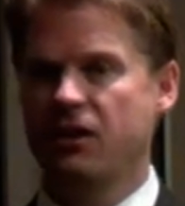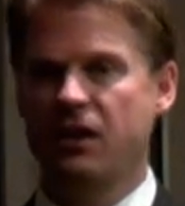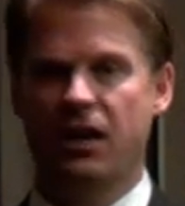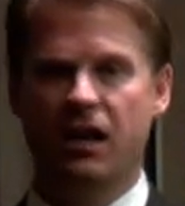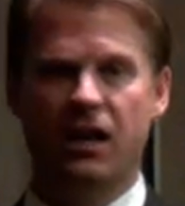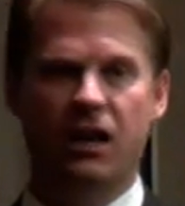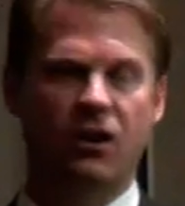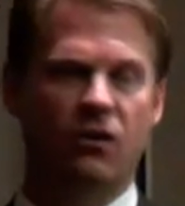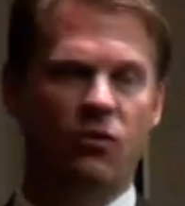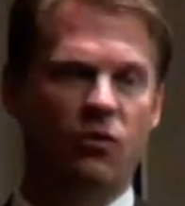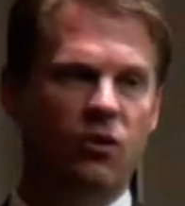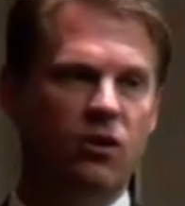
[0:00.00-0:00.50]

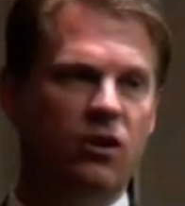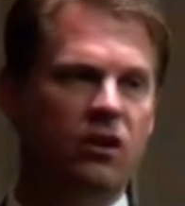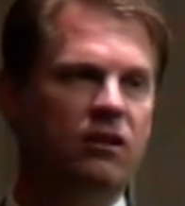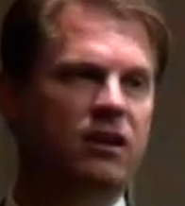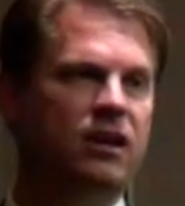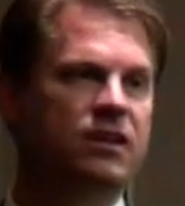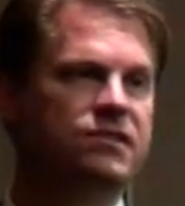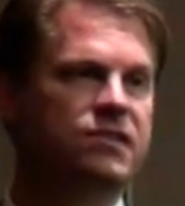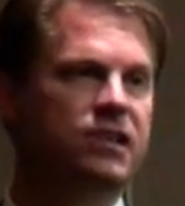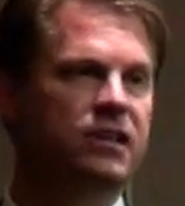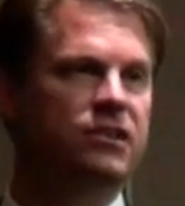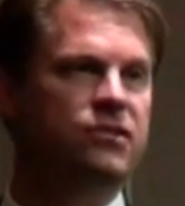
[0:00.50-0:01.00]
or
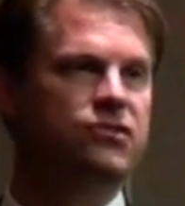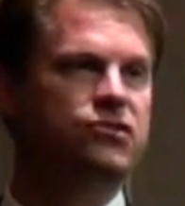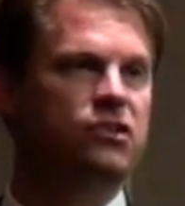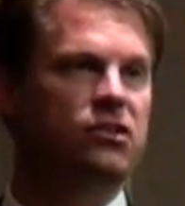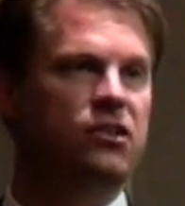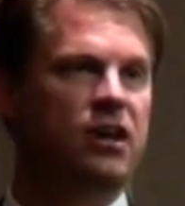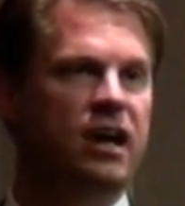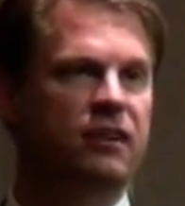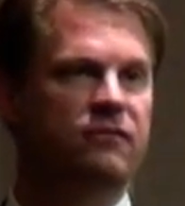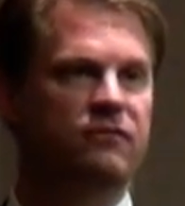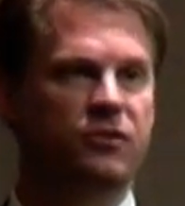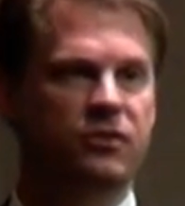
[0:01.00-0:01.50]
a signature
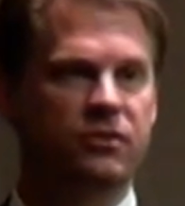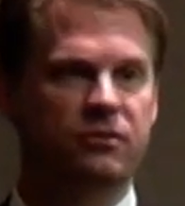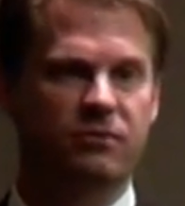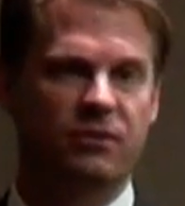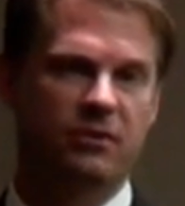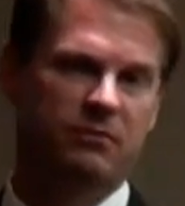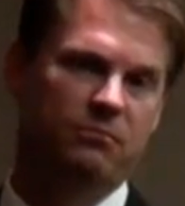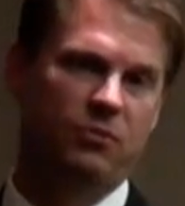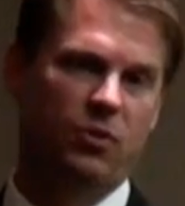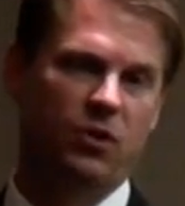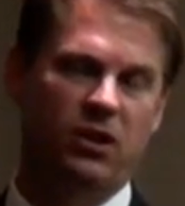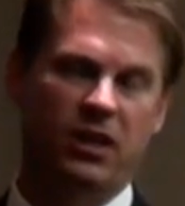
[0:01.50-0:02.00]
line for,
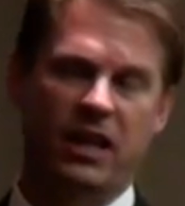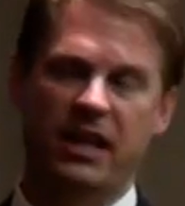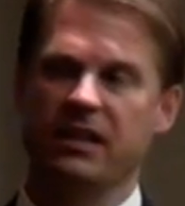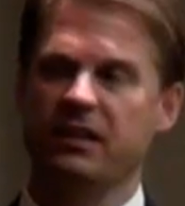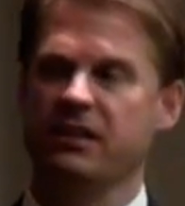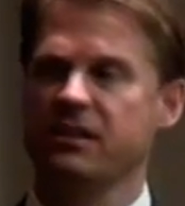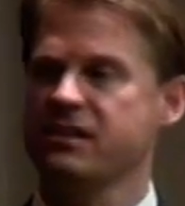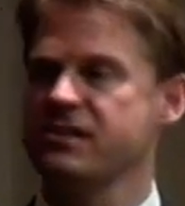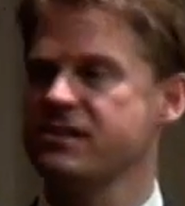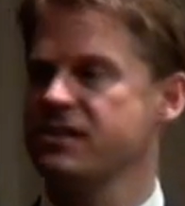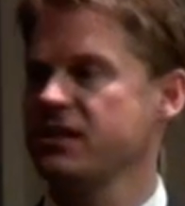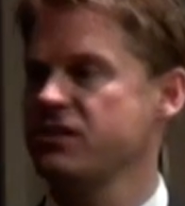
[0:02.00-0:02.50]
more
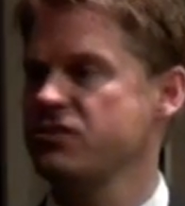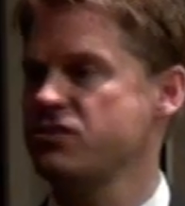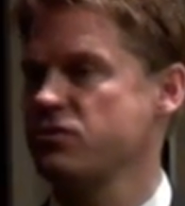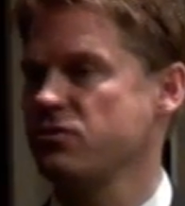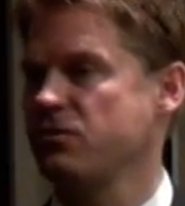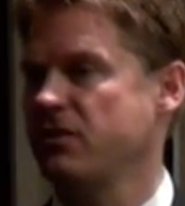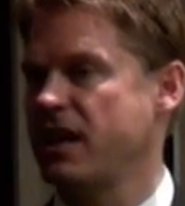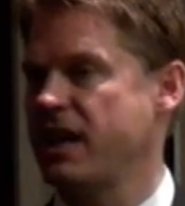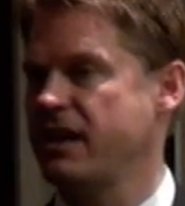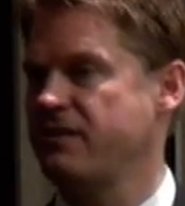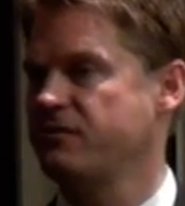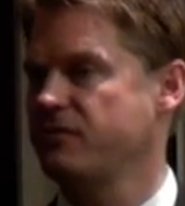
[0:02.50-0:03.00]
likely a signature
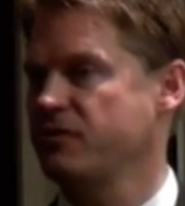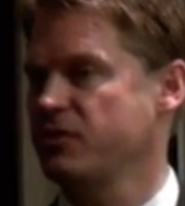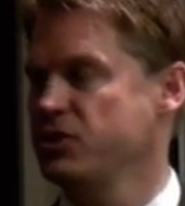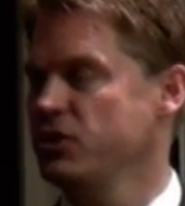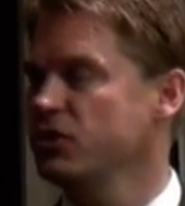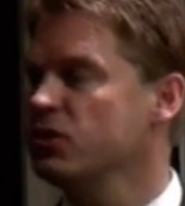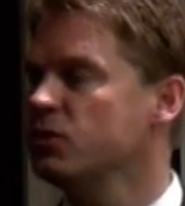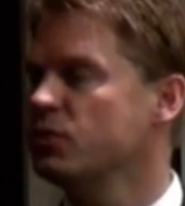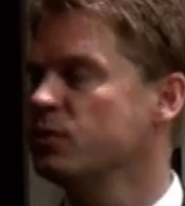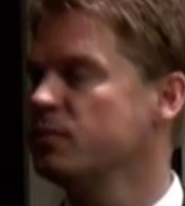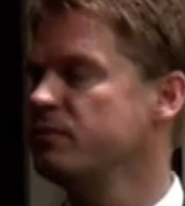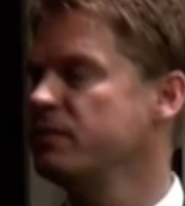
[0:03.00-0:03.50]
line for
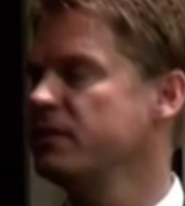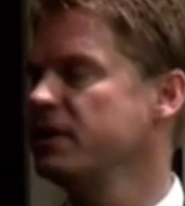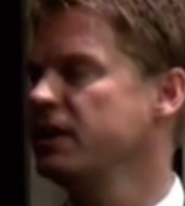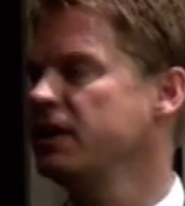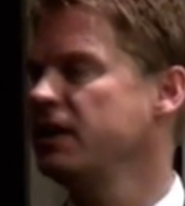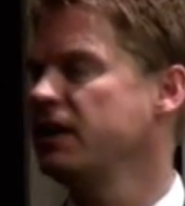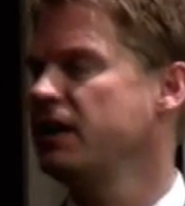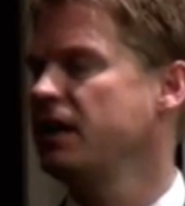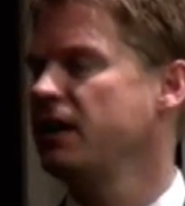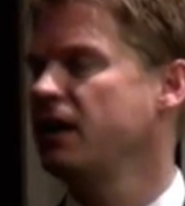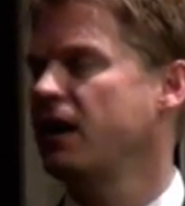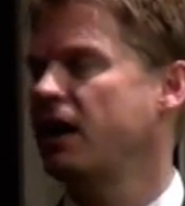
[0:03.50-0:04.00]
you,
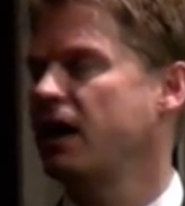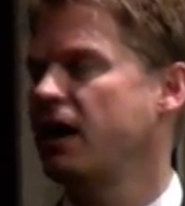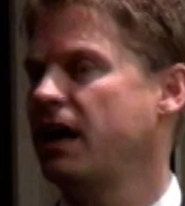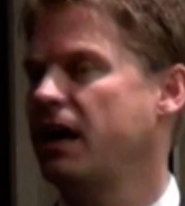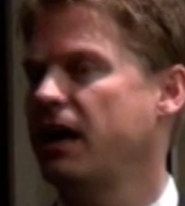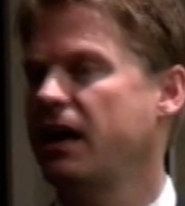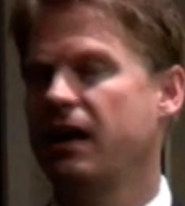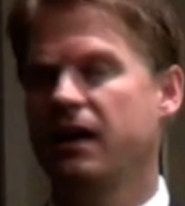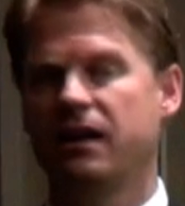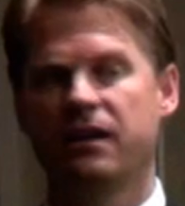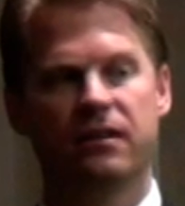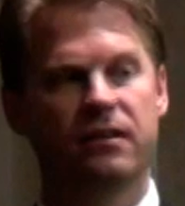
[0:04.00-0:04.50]

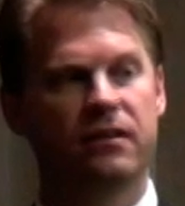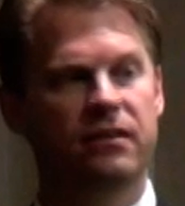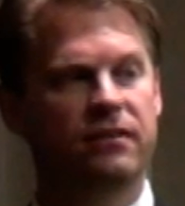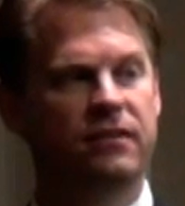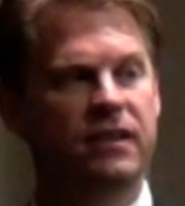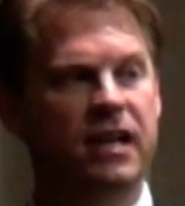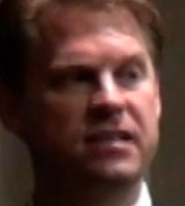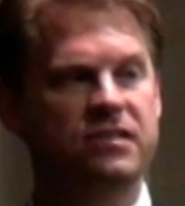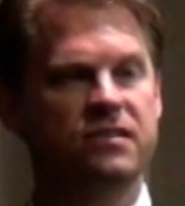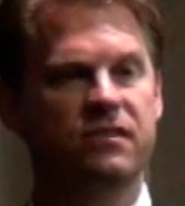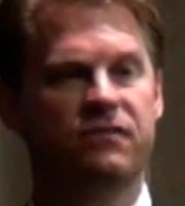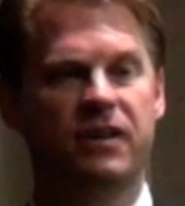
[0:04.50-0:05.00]

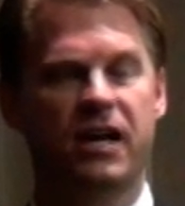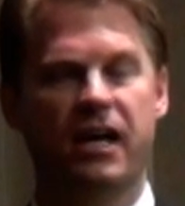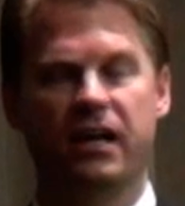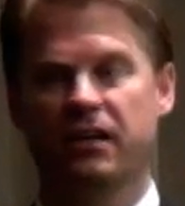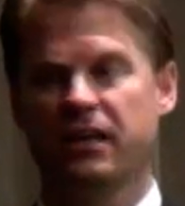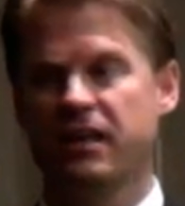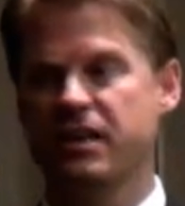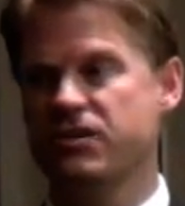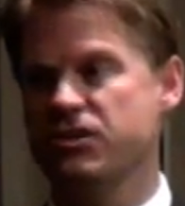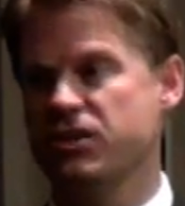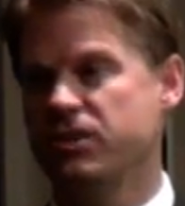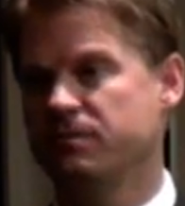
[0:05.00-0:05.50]
that's a
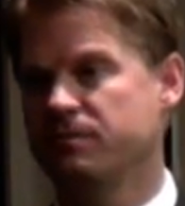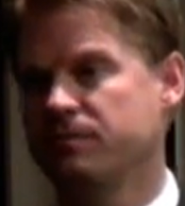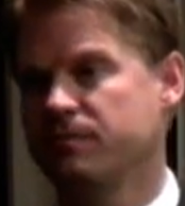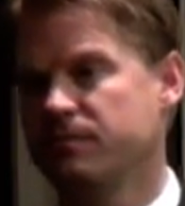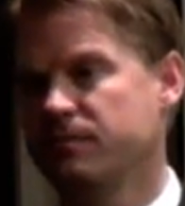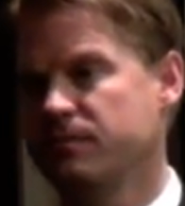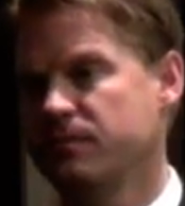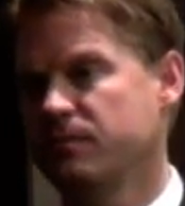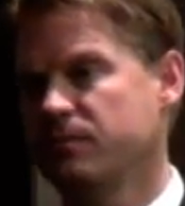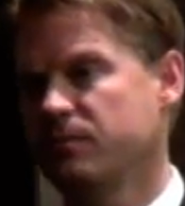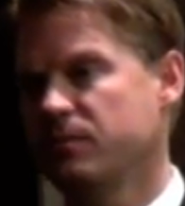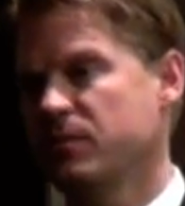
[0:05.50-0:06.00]
violation.
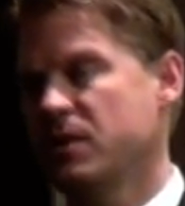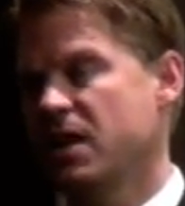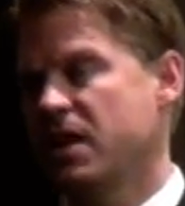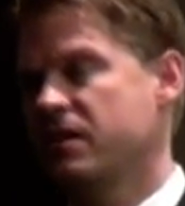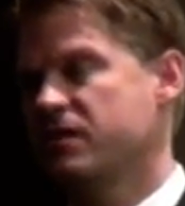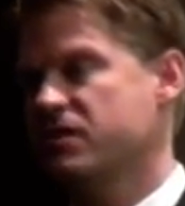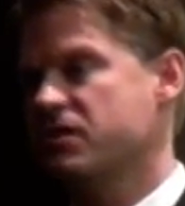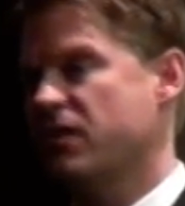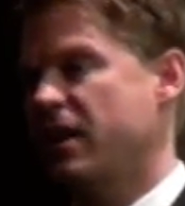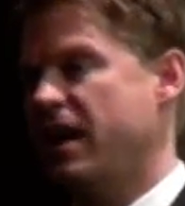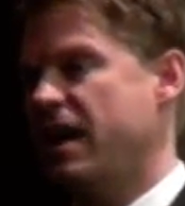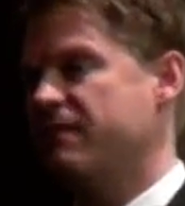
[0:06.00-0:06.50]

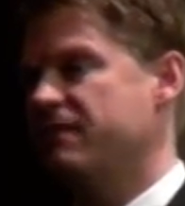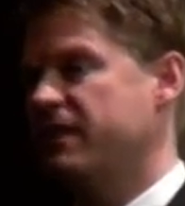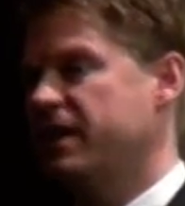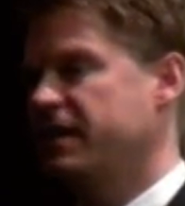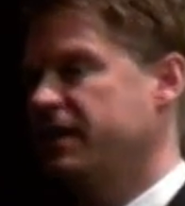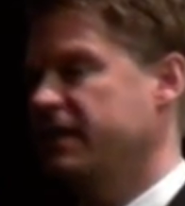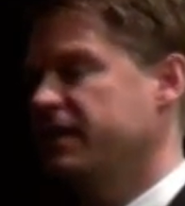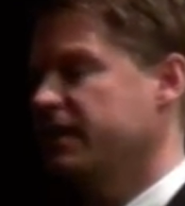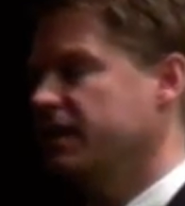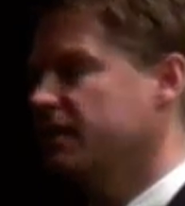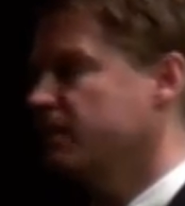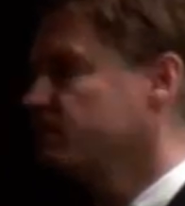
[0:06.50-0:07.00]
So have that
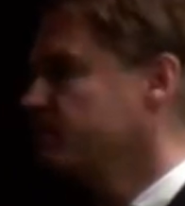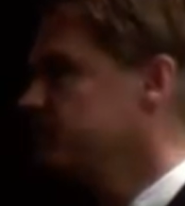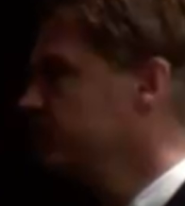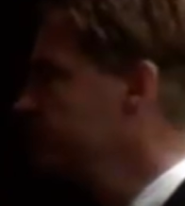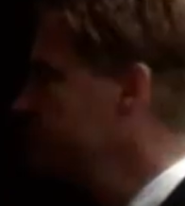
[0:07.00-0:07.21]
in there.